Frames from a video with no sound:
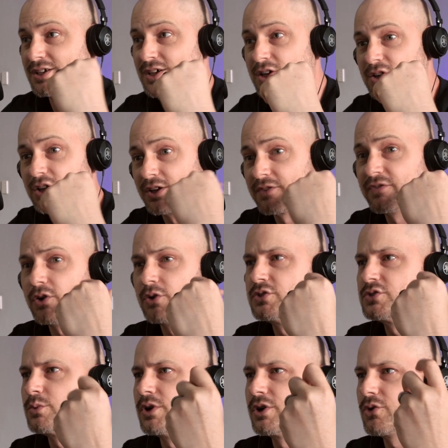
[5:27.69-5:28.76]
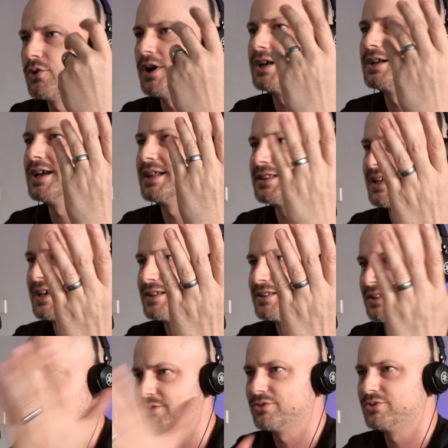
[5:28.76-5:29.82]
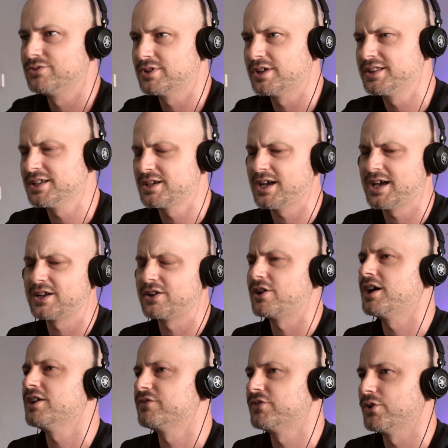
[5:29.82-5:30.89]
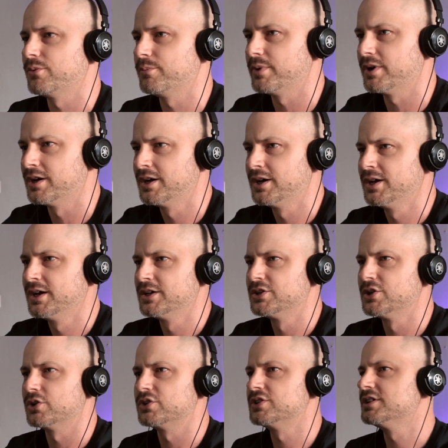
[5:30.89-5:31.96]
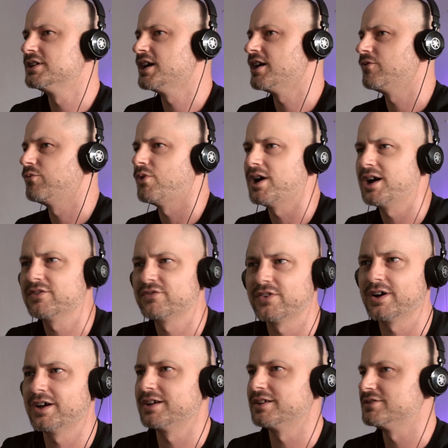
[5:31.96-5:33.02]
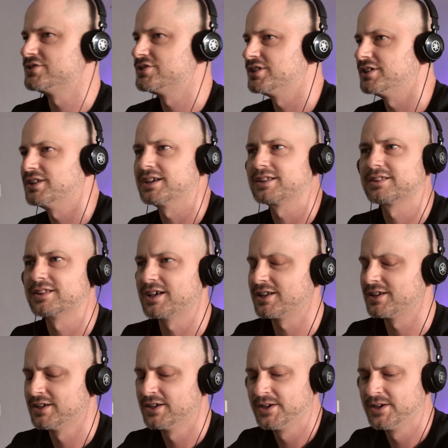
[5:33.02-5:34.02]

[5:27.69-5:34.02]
Like, phones weren't quite at that level. I think I had an iPhone, but, you didn't have Wi-Fi and shit like that.